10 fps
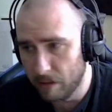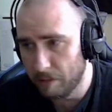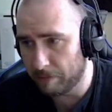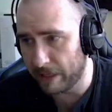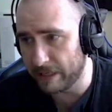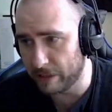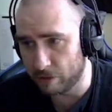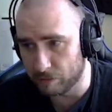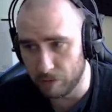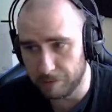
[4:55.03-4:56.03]
Playing in a
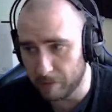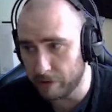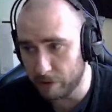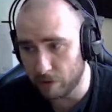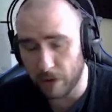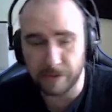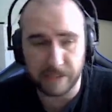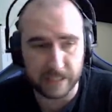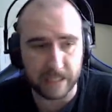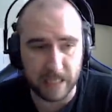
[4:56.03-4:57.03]
group, you're going
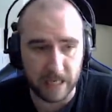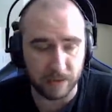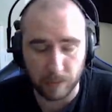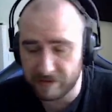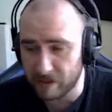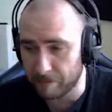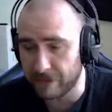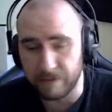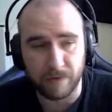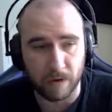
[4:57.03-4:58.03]
to get hit with
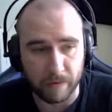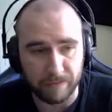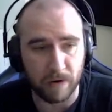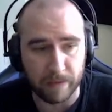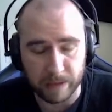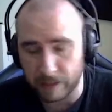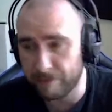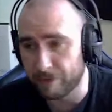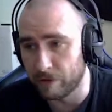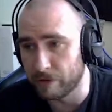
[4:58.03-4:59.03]
something very, very
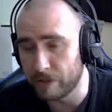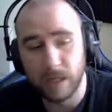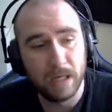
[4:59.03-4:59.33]
different.